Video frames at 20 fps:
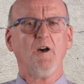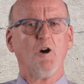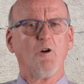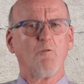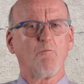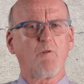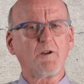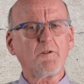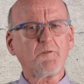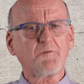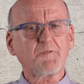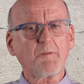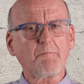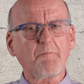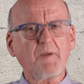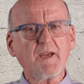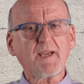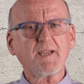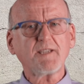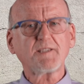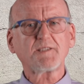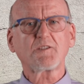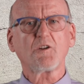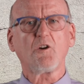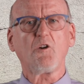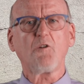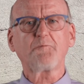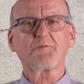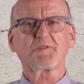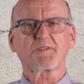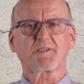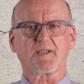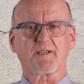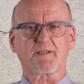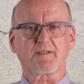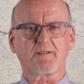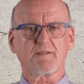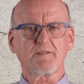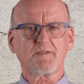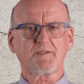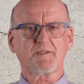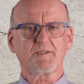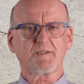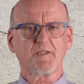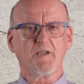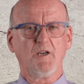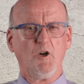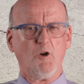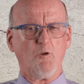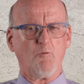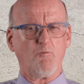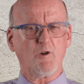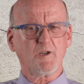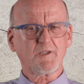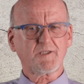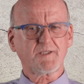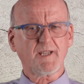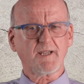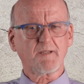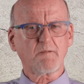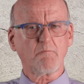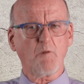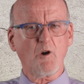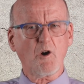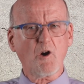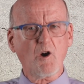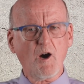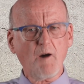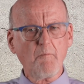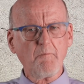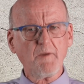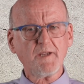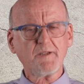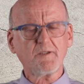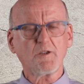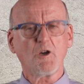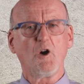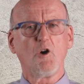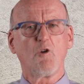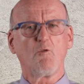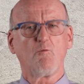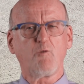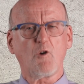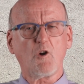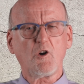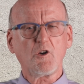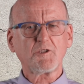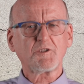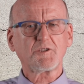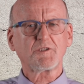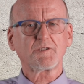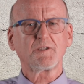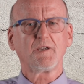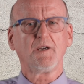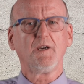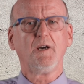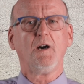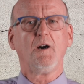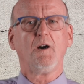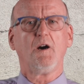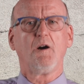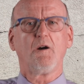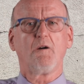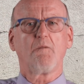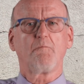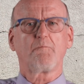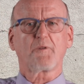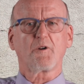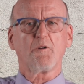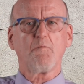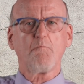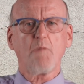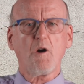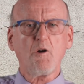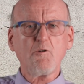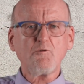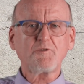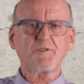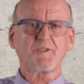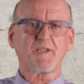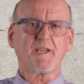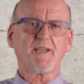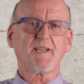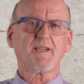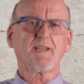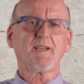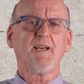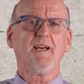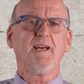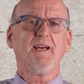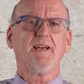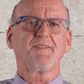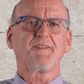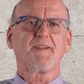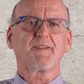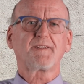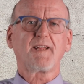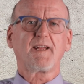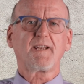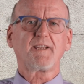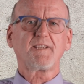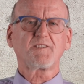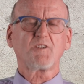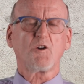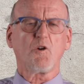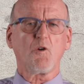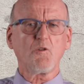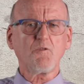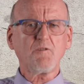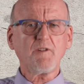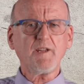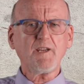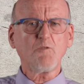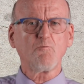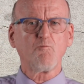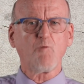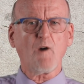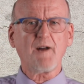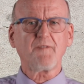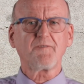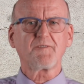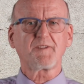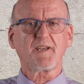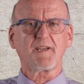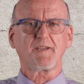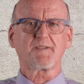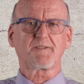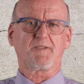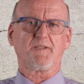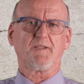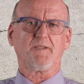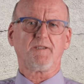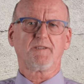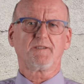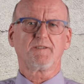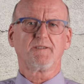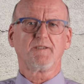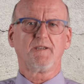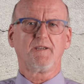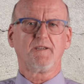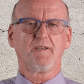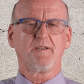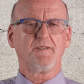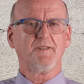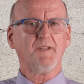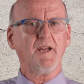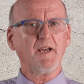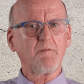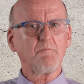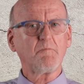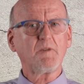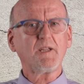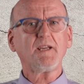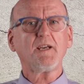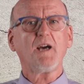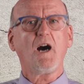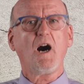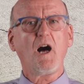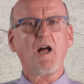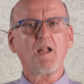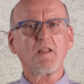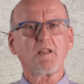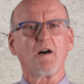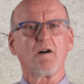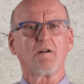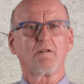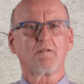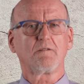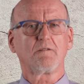One of the biggest obstacles was that Muhammad was promoting that there is only one deity, namely Allah.